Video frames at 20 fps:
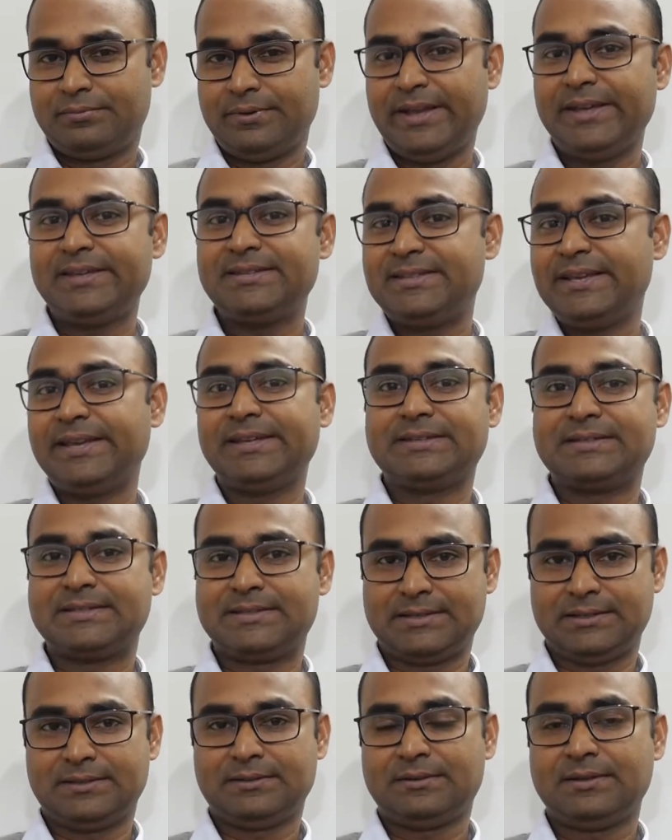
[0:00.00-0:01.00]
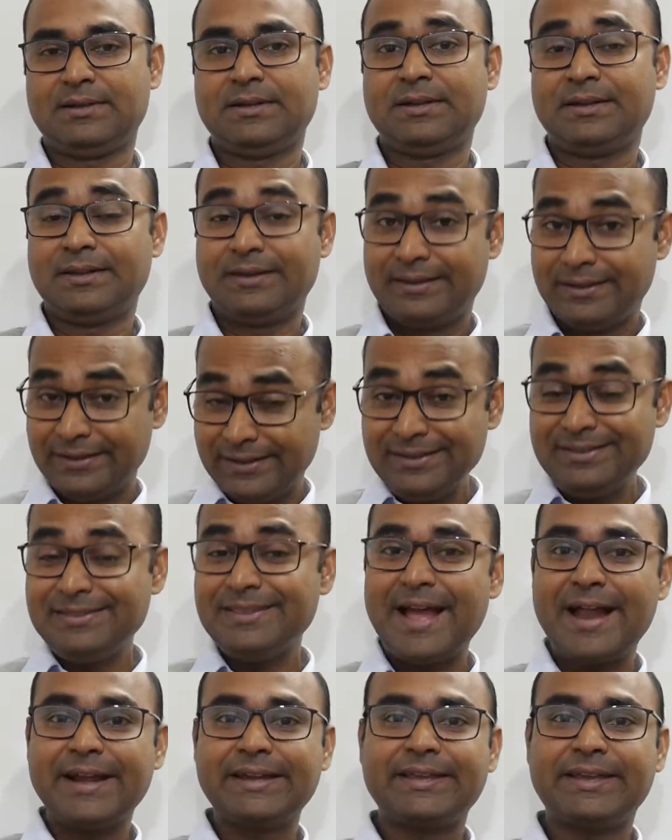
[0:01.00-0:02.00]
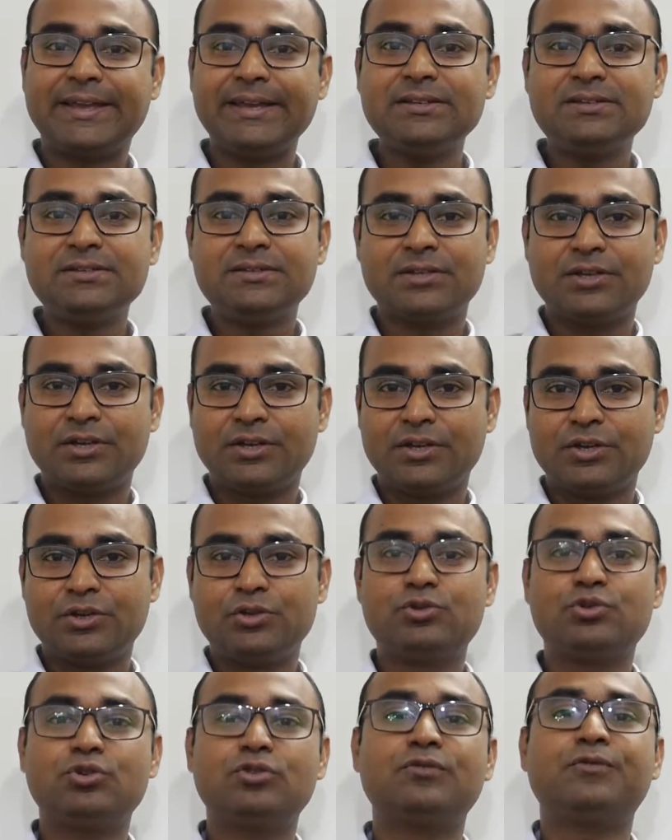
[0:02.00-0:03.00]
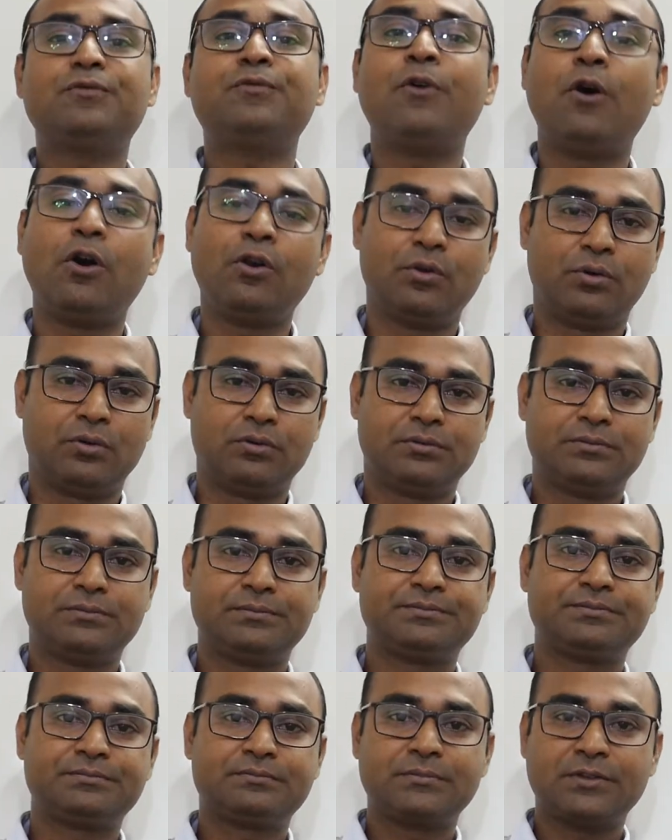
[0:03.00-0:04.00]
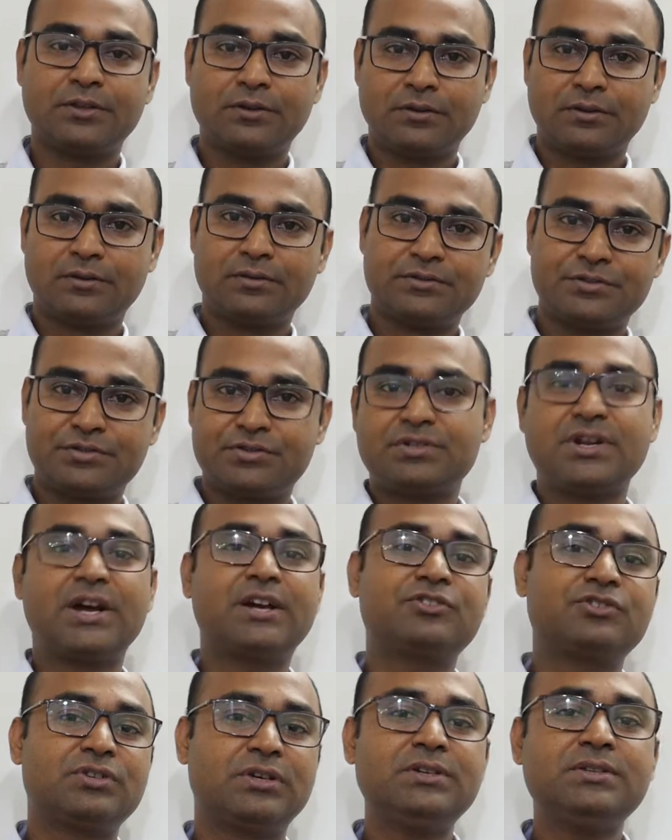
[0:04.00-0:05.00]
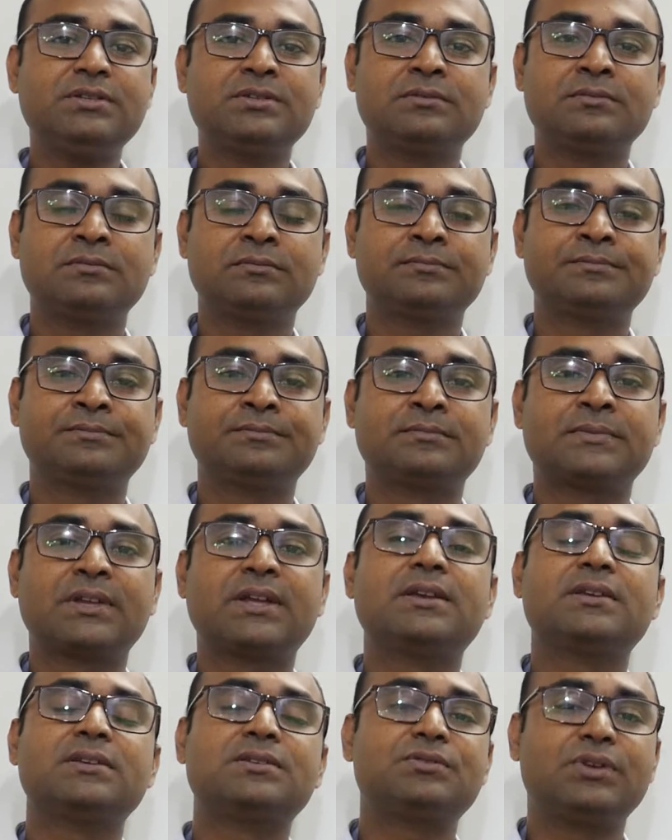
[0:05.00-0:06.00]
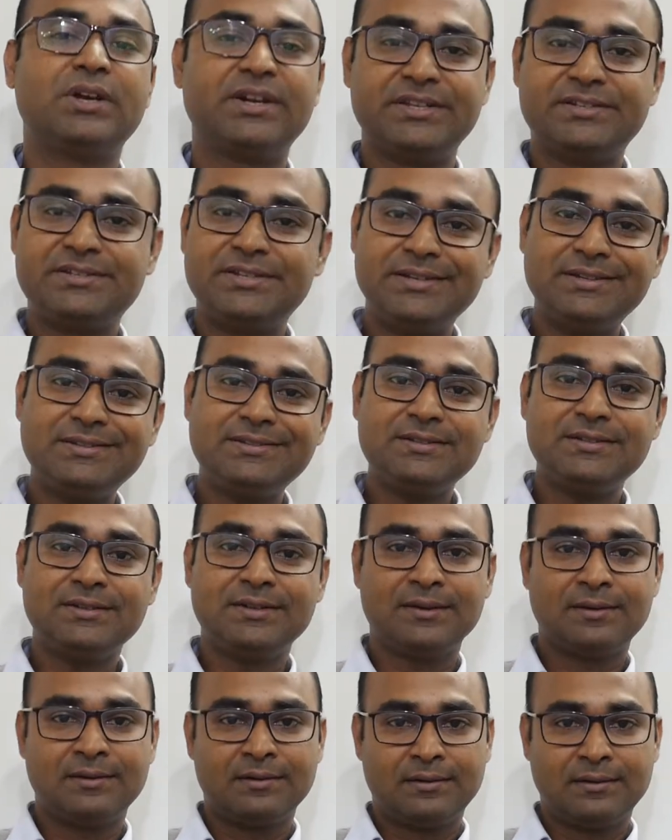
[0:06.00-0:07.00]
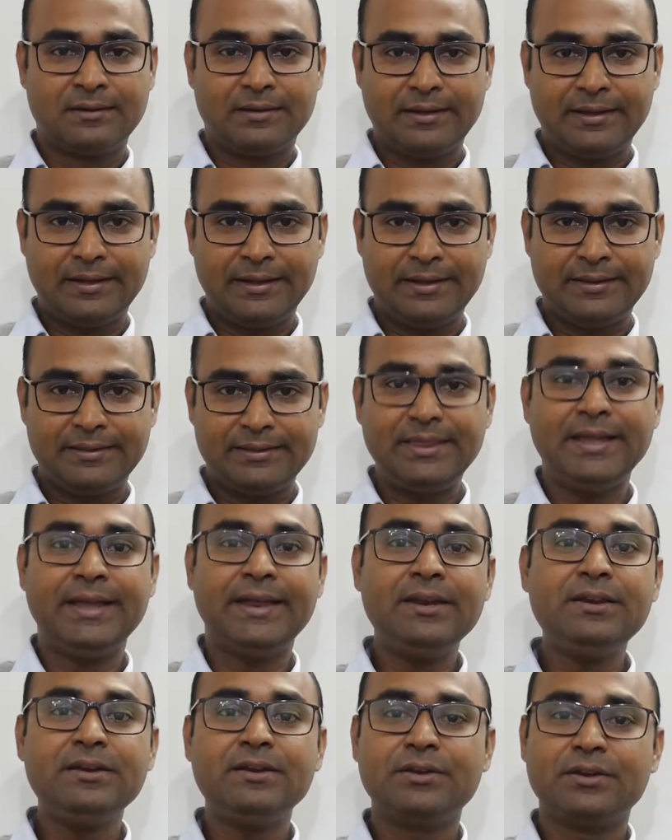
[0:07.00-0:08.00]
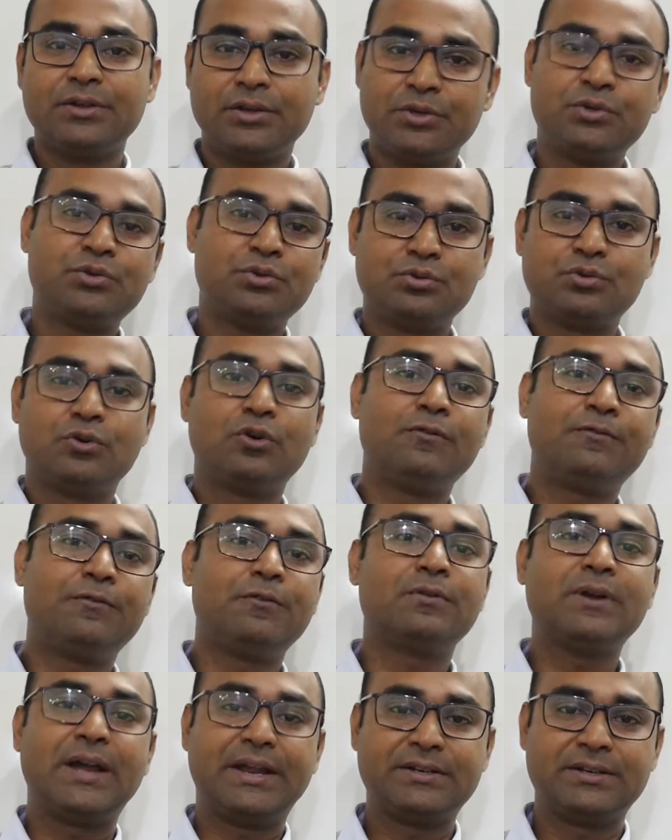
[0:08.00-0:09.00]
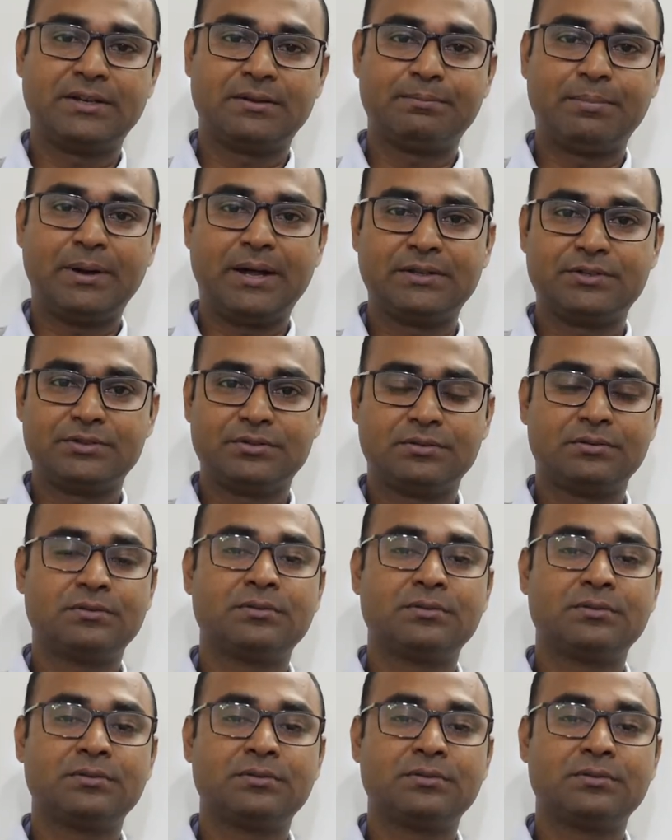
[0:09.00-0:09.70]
essayist, in that case you should follow structures, strategies, and then you should go for writing part.